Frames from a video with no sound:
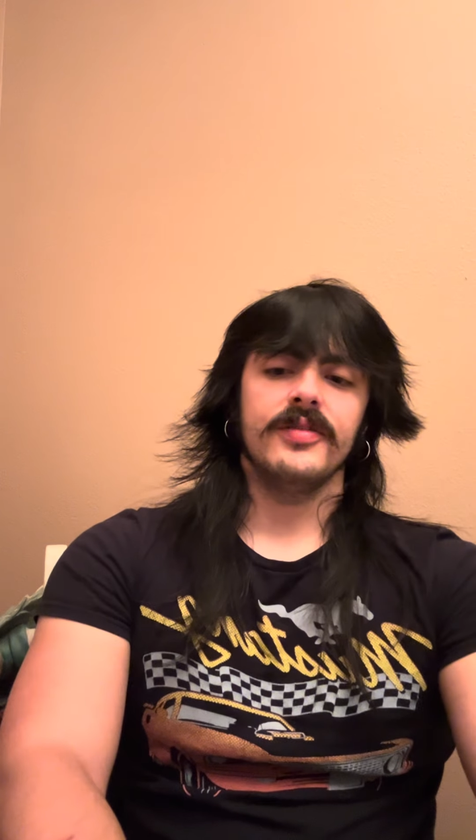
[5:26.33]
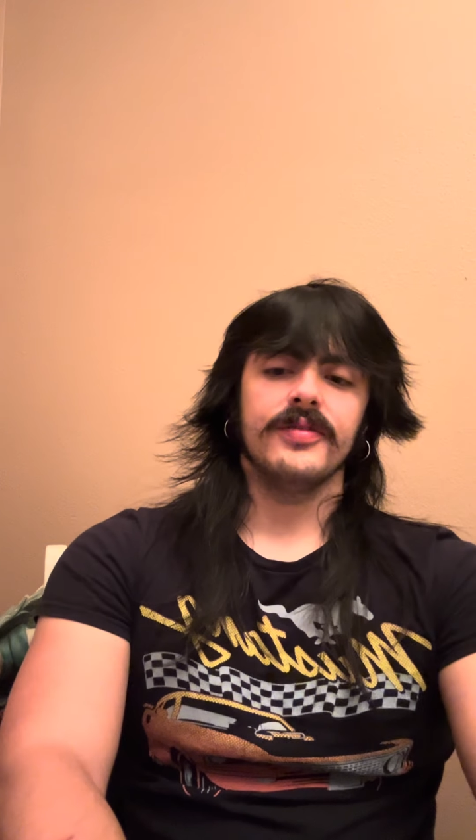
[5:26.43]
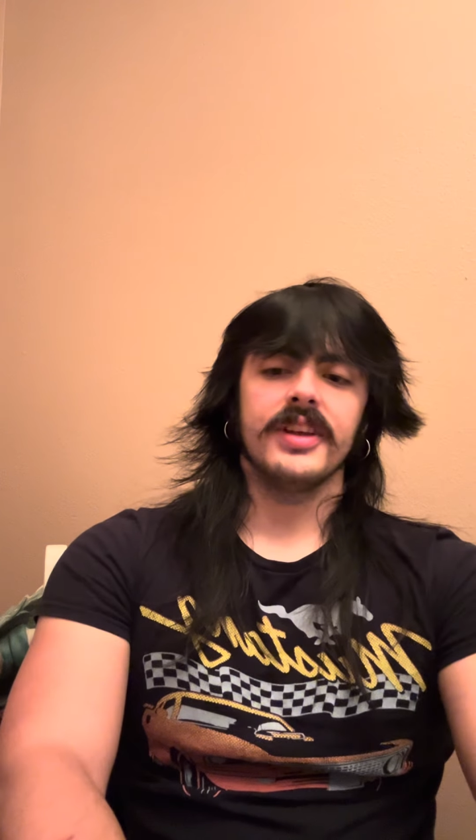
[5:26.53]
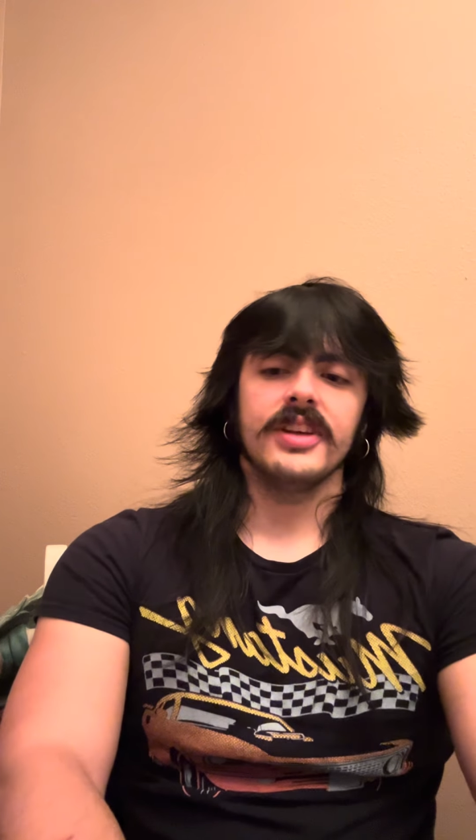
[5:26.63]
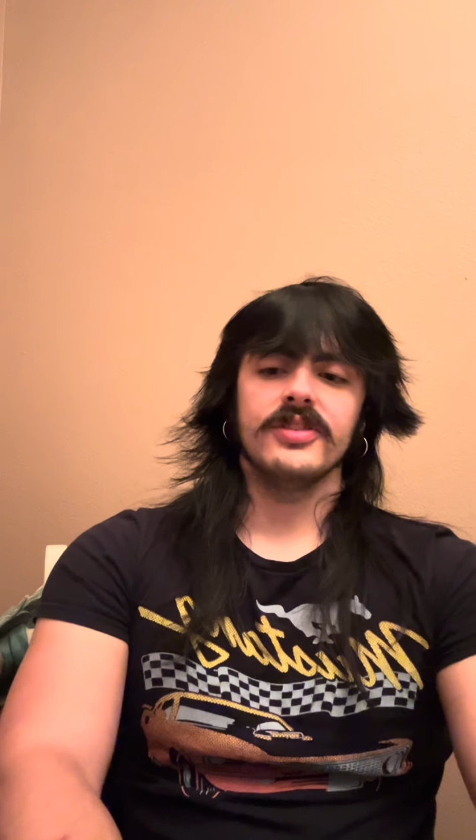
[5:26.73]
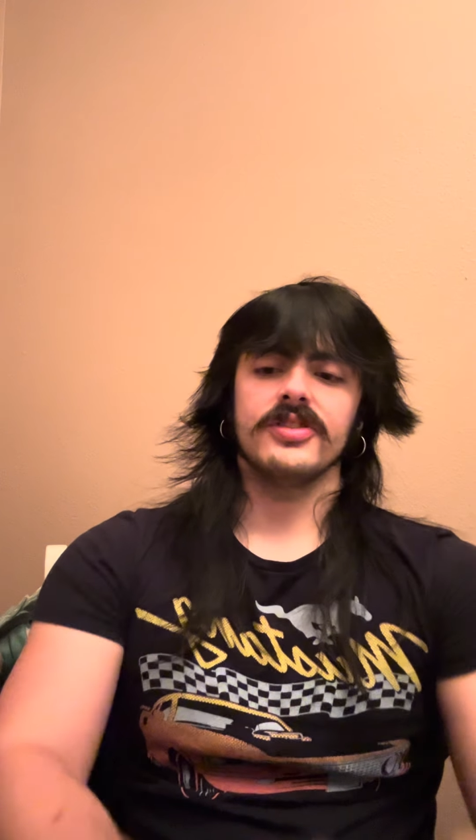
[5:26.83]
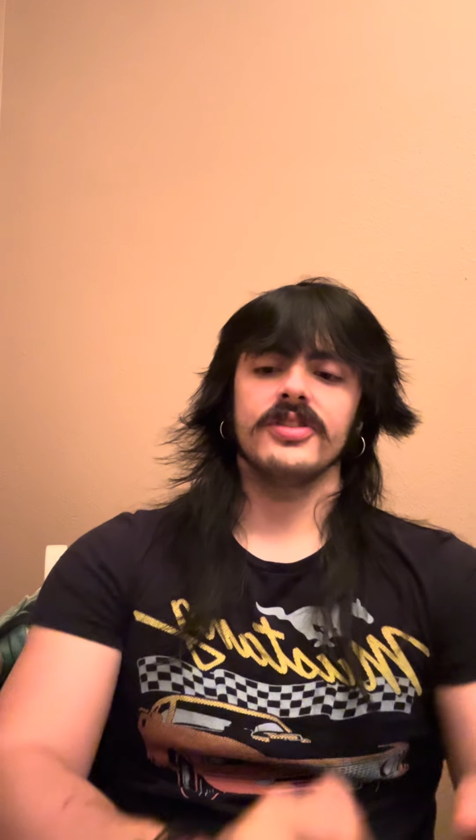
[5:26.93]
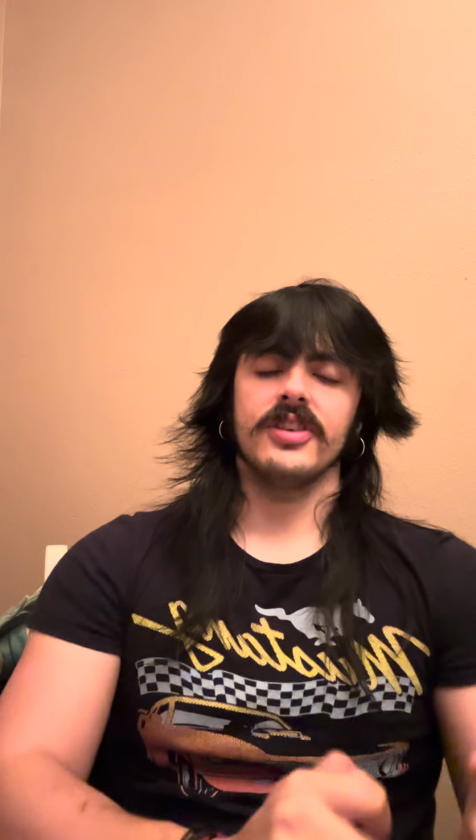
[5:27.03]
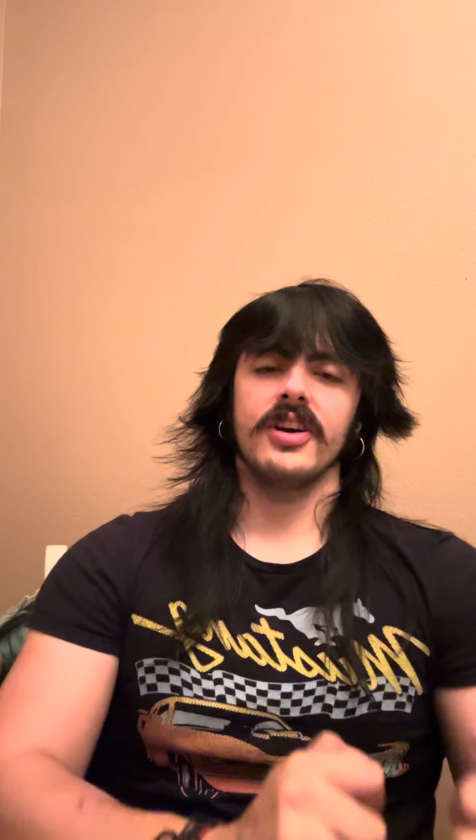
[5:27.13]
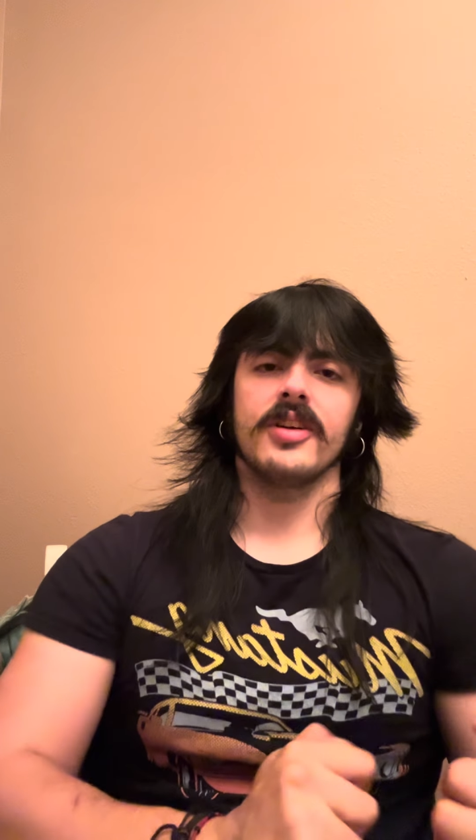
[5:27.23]
get used to
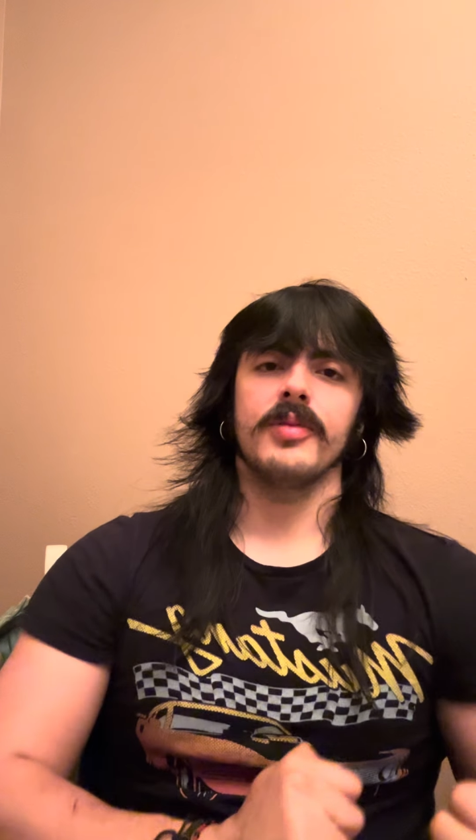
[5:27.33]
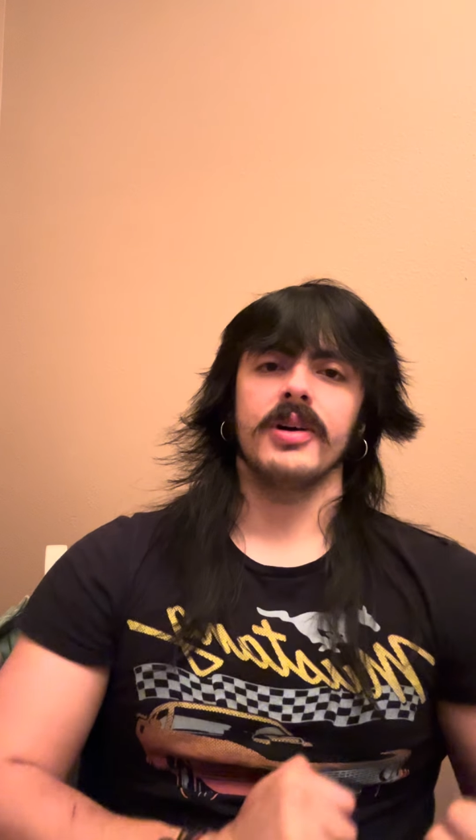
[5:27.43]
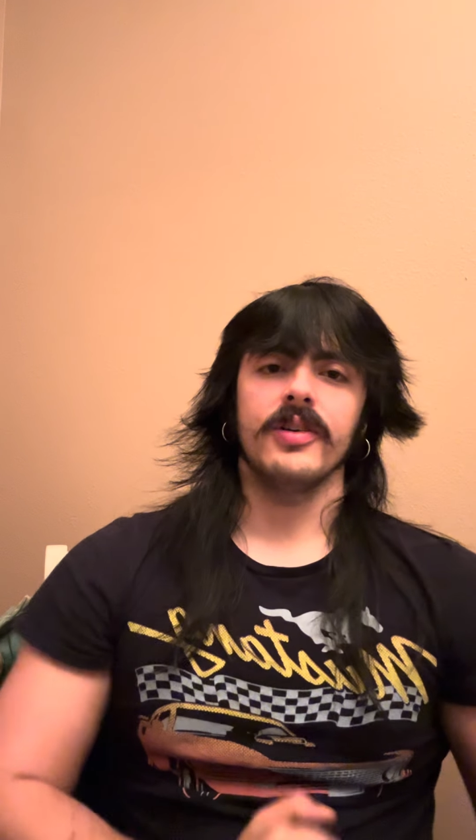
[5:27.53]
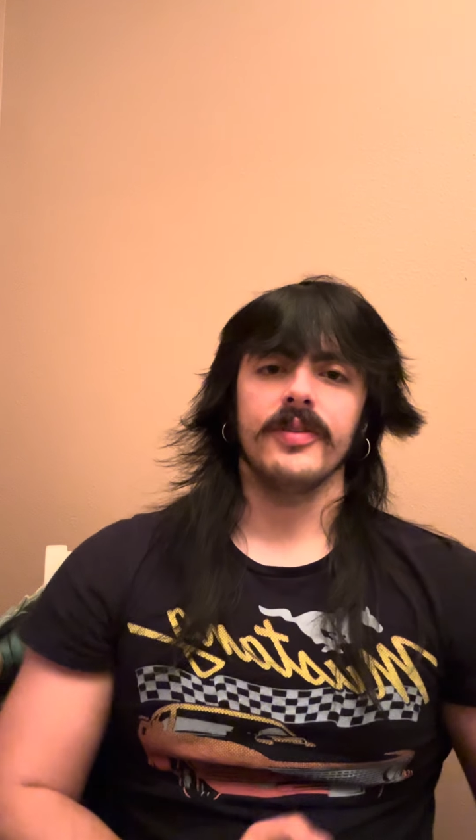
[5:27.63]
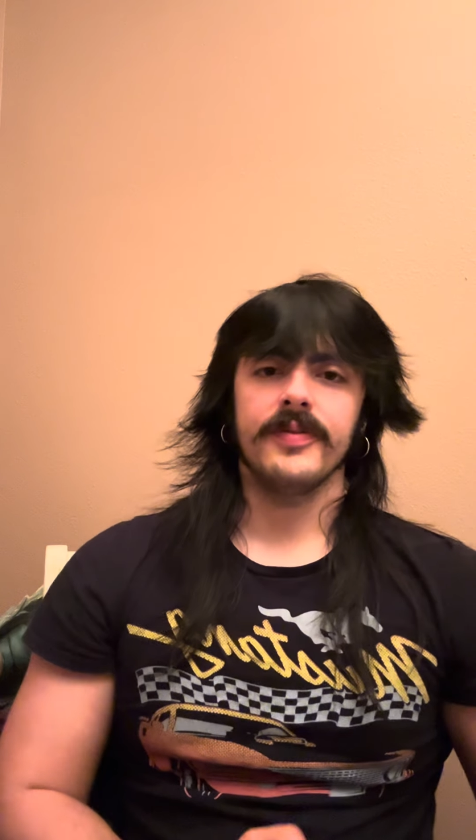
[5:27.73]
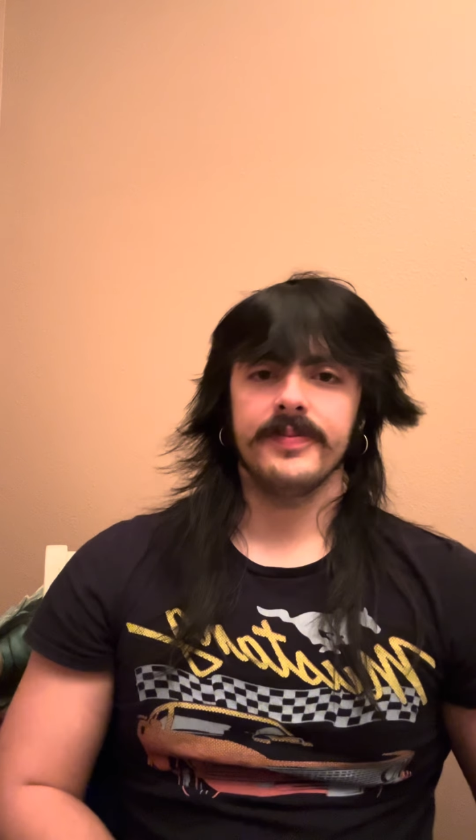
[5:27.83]
talking about,